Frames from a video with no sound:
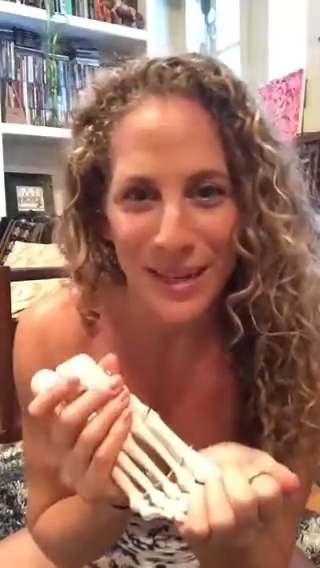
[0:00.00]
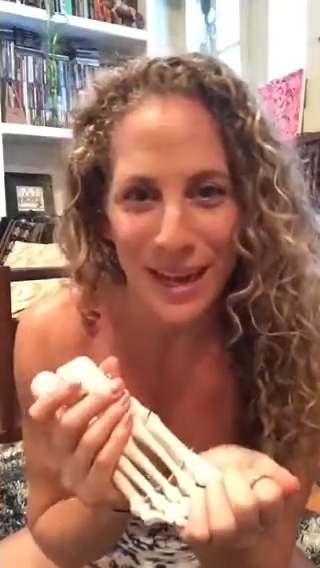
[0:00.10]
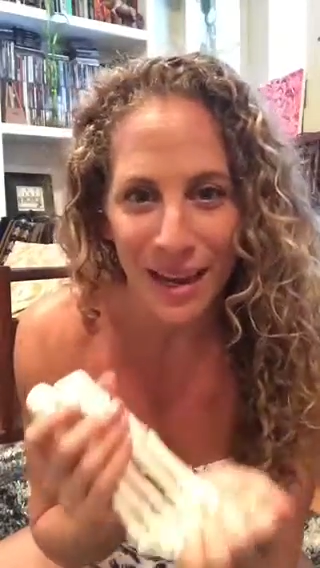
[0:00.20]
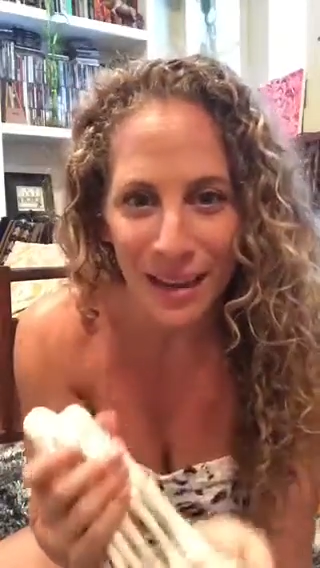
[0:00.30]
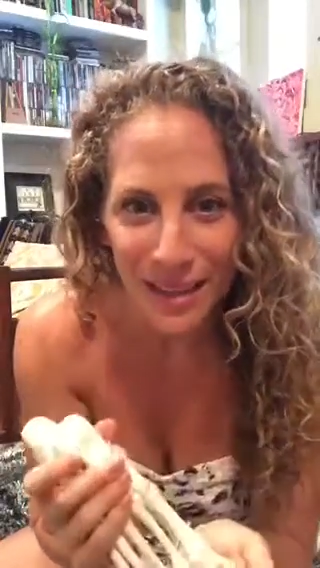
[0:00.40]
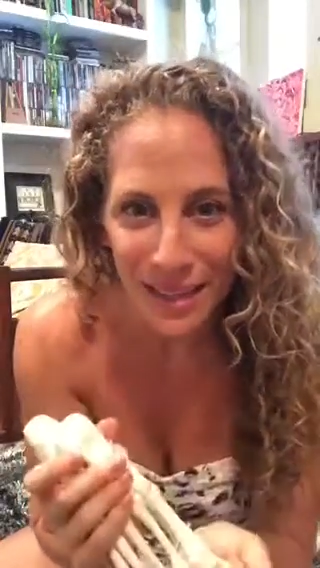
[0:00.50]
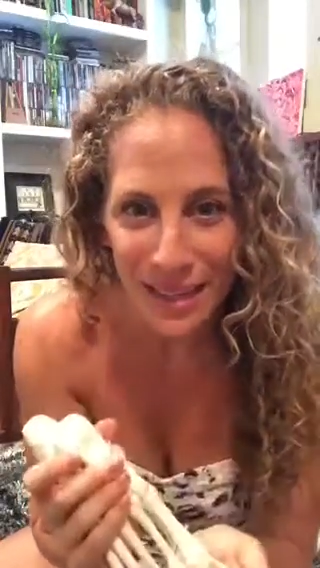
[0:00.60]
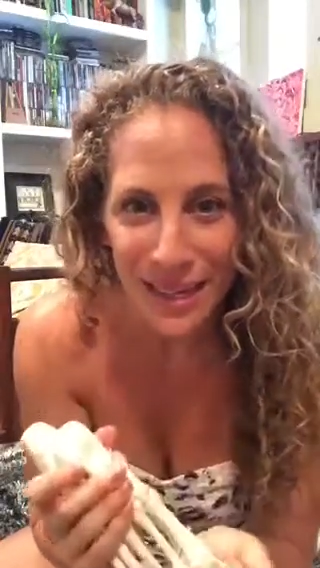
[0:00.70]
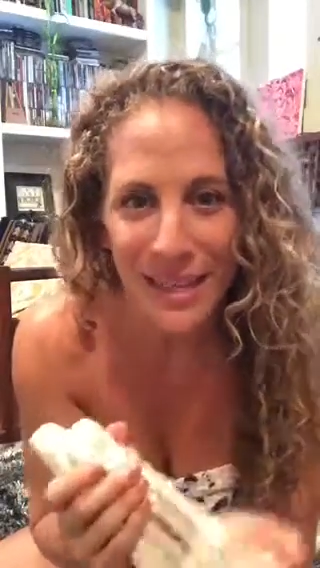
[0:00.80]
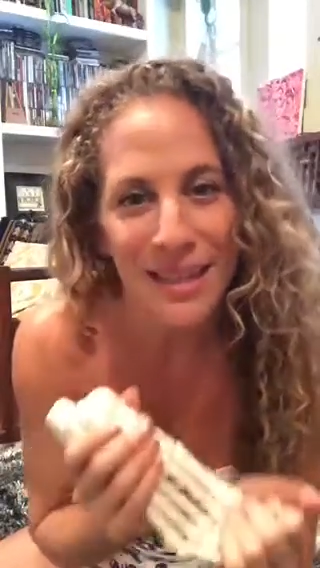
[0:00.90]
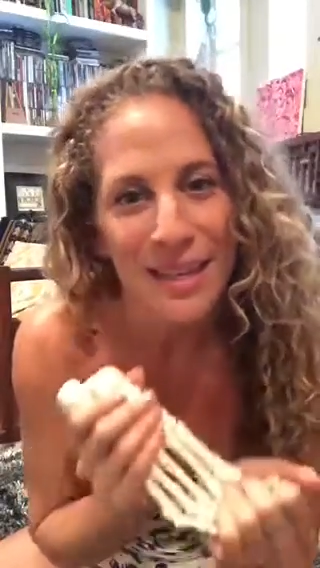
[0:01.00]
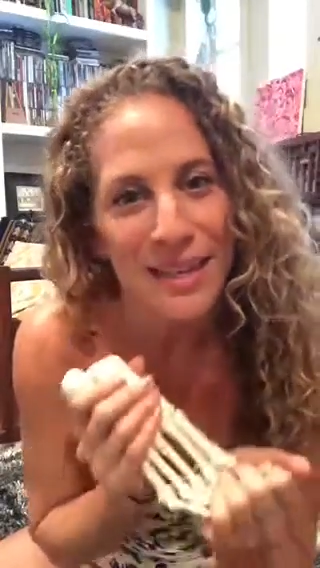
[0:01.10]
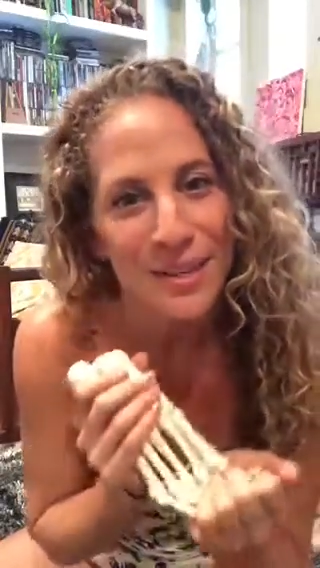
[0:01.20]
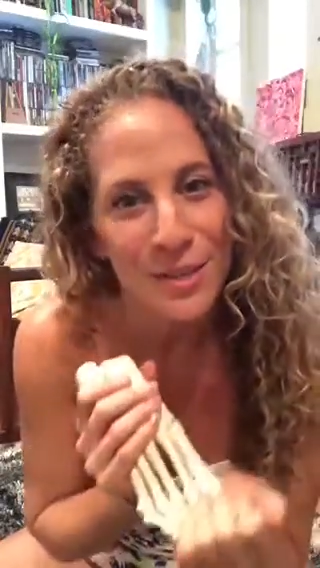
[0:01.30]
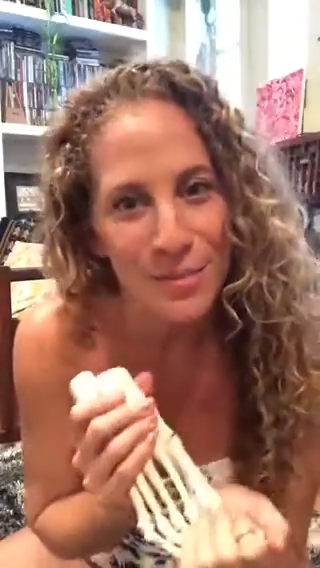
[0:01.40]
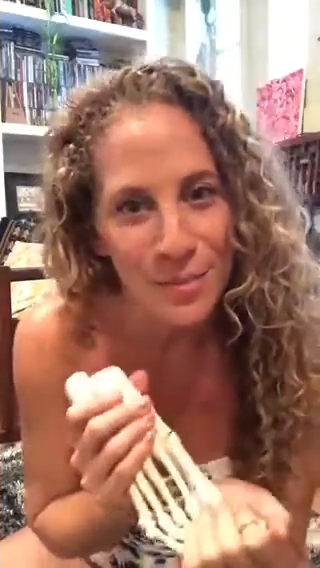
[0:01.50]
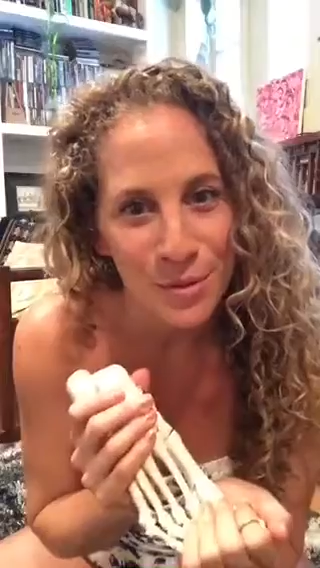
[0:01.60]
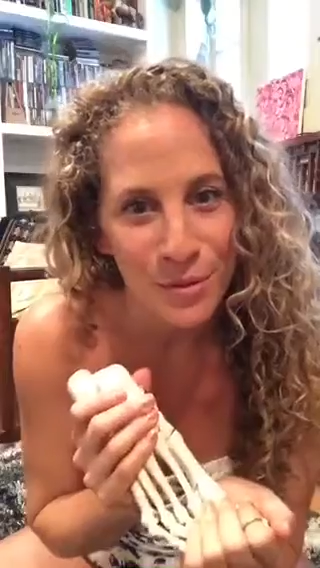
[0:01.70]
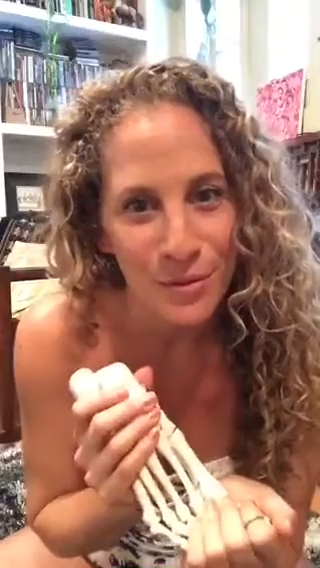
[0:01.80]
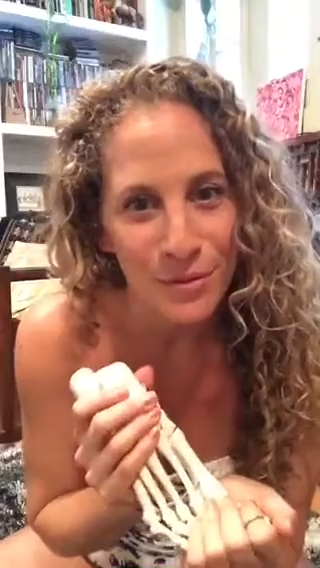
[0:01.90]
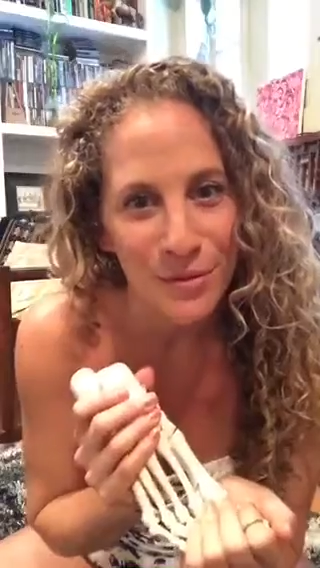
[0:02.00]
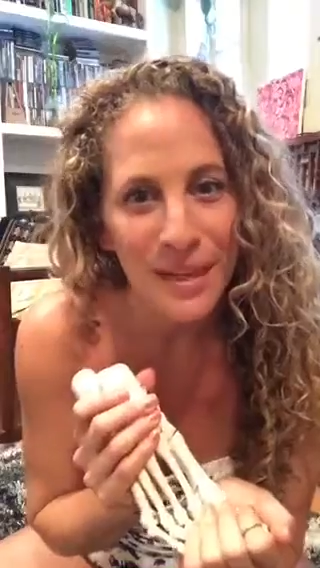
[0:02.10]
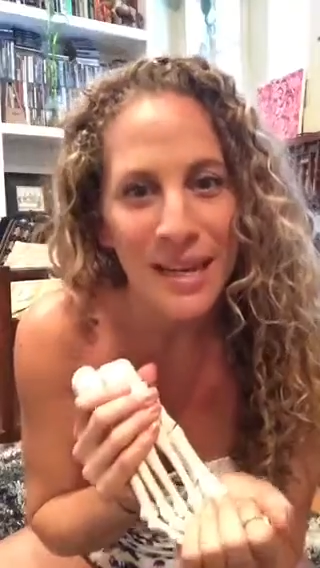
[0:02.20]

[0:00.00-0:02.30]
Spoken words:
healthy, they need to move.